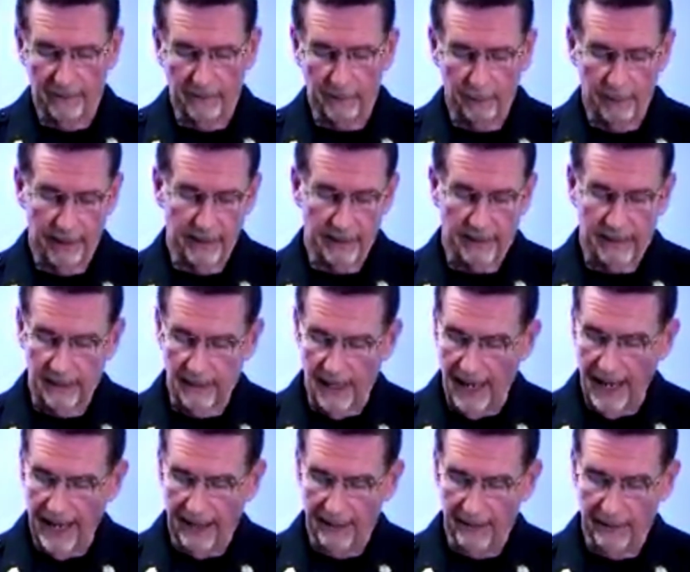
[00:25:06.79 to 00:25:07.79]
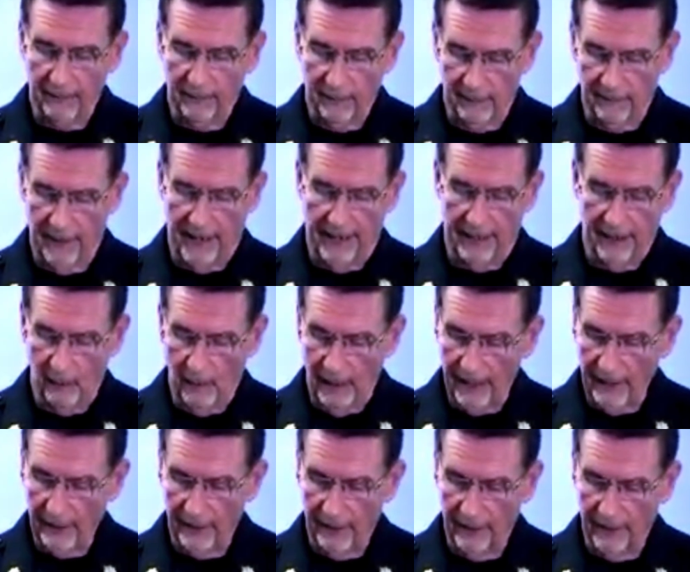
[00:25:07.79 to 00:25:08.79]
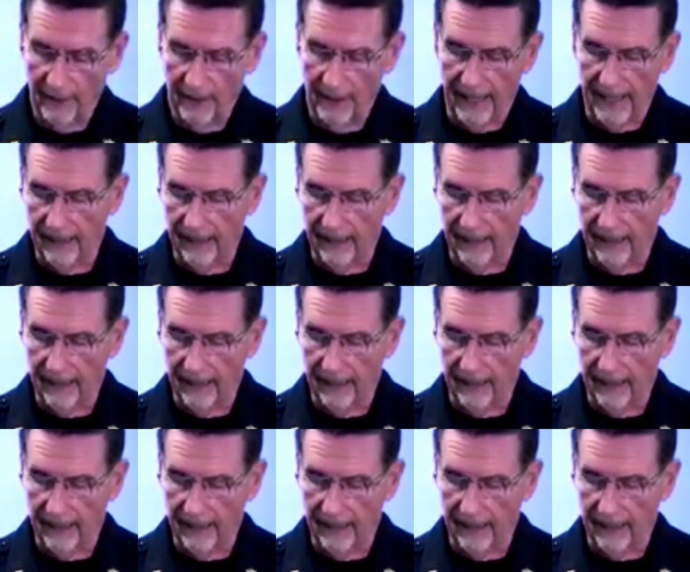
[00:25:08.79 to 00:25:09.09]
of Forensic Science for evaluation